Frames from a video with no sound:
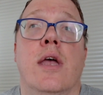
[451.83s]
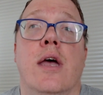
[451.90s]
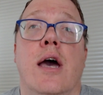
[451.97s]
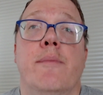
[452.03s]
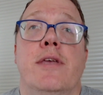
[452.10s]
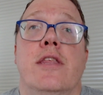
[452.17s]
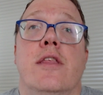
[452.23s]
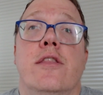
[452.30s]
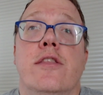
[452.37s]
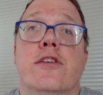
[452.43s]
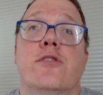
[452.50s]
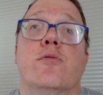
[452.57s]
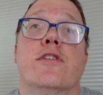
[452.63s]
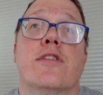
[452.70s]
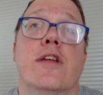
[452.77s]
I mean,
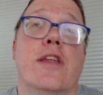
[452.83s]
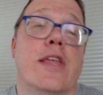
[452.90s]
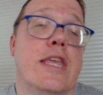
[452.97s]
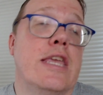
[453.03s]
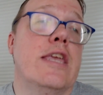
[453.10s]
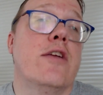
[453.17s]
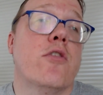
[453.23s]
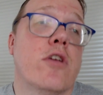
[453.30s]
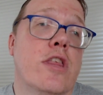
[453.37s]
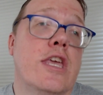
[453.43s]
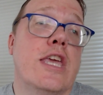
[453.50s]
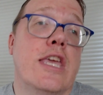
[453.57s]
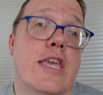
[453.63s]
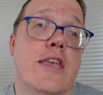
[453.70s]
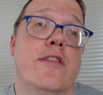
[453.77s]
this was an
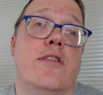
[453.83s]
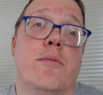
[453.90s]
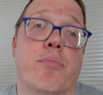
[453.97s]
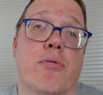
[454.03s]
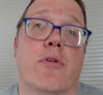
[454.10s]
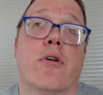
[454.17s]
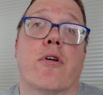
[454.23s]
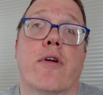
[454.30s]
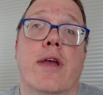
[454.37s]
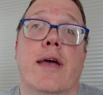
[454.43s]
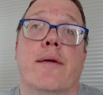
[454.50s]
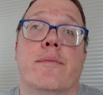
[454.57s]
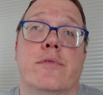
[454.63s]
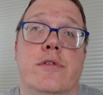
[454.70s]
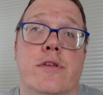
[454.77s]
eerily easy
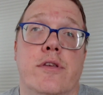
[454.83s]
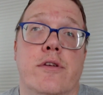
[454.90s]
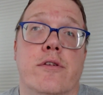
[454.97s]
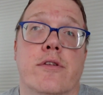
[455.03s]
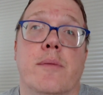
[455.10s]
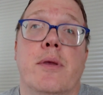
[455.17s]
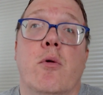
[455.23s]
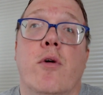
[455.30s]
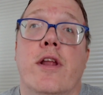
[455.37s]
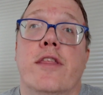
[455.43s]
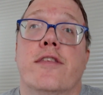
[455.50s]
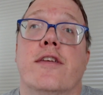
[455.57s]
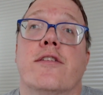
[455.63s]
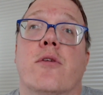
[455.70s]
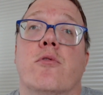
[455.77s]
program to use. I mean, one of
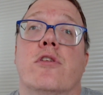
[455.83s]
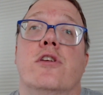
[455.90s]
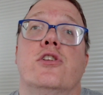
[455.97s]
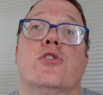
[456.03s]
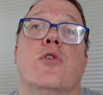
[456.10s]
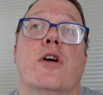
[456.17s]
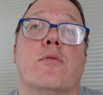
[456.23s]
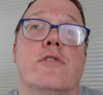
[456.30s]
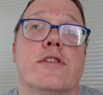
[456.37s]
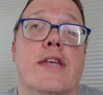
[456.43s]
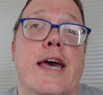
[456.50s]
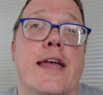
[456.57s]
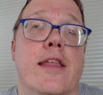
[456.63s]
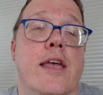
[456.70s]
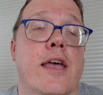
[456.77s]
the things I really enjoyed was
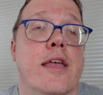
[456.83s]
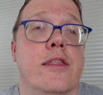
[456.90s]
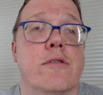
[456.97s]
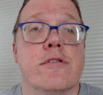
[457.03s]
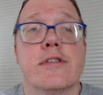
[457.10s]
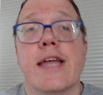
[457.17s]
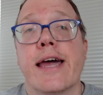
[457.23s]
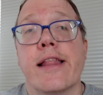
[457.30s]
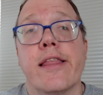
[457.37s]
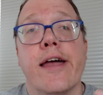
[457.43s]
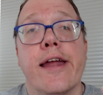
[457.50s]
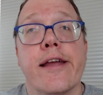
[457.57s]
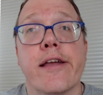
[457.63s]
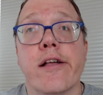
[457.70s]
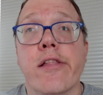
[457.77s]
that there was not a
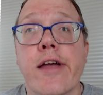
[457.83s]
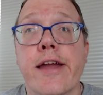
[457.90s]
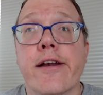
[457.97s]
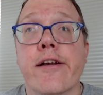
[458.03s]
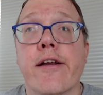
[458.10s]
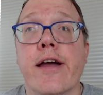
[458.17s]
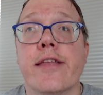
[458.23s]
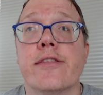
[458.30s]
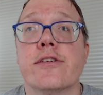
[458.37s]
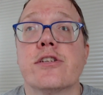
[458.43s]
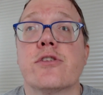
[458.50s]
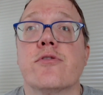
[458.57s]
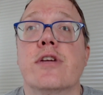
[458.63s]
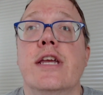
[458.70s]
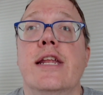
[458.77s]
lot of clutter on the
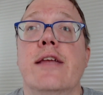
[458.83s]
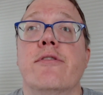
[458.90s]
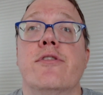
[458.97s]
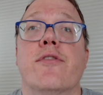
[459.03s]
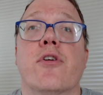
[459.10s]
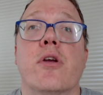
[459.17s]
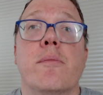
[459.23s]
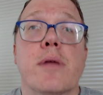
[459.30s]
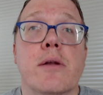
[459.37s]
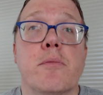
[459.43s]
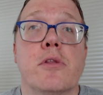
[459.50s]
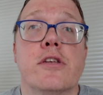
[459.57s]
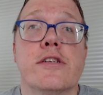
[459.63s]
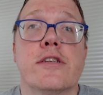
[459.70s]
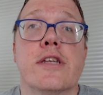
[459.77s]
screen. It was very
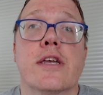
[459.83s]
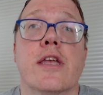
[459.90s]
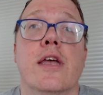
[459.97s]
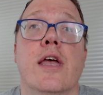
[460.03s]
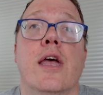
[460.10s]
minimalistic.